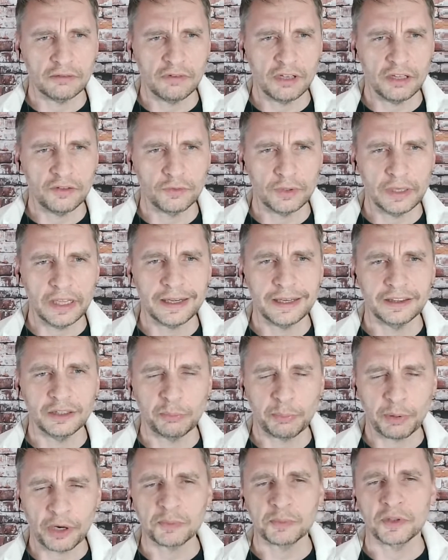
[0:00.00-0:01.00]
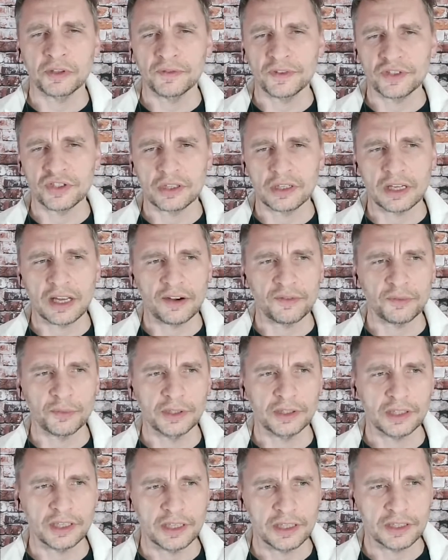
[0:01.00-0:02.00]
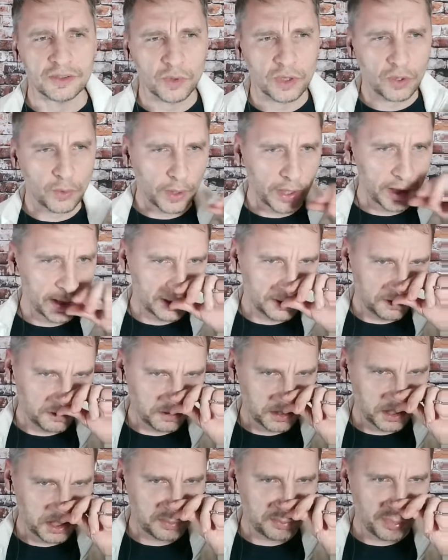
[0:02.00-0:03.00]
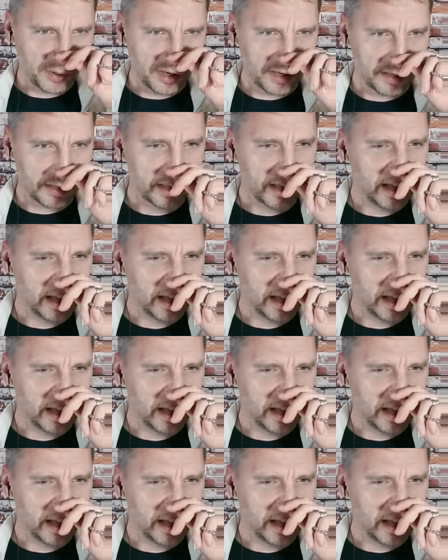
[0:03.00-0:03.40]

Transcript: related department of the city government is required to respond.